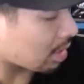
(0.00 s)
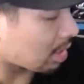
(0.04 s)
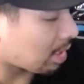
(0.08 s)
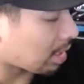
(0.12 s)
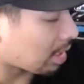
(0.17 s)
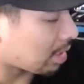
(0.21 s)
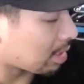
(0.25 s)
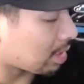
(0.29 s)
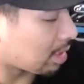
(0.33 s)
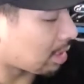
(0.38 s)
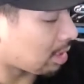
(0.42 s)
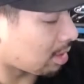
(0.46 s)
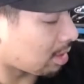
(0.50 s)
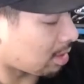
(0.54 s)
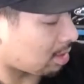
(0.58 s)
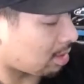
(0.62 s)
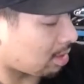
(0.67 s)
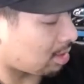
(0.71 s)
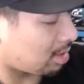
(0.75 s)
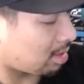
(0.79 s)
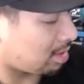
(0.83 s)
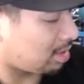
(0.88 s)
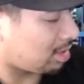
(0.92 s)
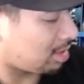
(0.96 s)
And then
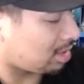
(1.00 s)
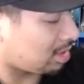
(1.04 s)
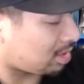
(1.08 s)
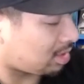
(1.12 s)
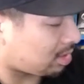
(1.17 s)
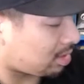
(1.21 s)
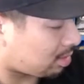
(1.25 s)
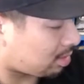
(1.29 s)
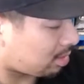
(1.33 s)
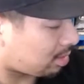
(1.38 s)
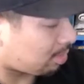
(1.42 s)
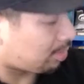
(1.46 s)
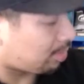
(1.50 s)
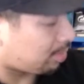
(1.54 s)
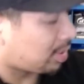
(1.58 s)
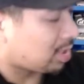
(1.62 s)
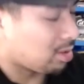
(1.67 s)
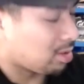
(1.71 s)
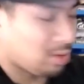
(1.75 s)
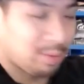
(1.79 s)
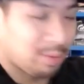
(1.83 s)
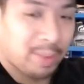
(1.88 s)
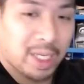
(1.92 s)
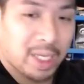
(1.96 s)
this big
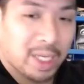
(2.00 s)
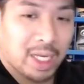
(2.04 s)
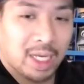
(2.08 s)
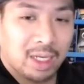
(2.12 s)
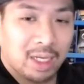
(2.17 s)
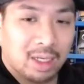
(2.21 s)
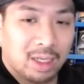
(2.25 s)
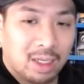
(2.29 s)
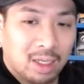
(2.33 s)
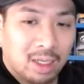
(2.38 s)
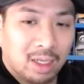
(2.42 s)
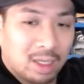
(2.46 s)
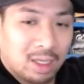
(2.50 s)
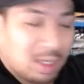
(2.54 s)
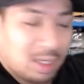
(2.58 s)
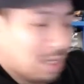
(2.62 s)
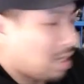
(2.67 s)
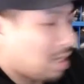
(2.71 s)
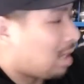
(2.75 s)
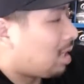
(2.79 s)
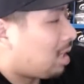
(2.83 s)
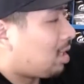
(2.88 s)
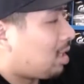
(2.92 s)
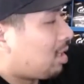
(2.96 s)
old bag
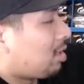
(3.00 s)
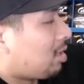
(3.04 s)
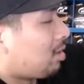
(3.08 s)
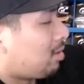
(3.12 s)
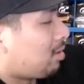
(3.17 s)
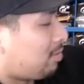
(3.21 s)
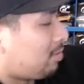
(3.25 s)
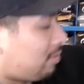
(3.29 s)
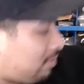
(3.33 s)
of